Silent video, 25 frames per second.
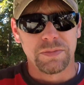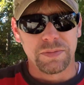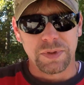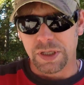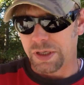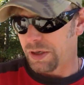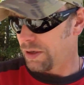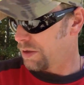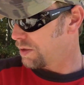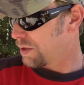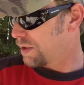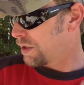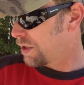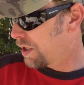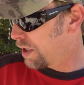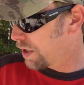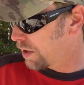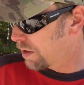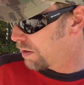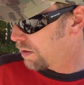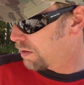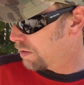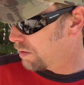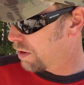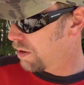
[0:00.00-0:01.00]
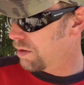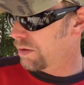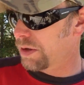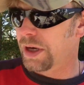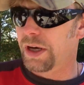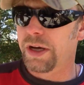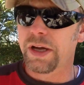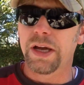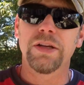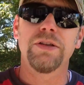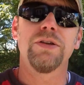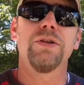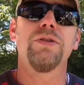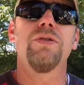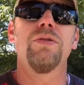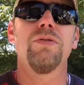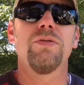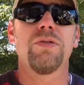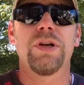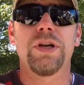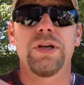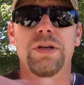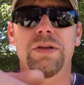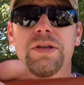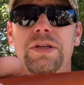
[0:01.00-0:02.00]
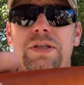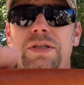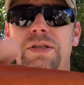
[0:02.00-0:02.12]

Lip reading: But here's the kicker. Okay, and you do get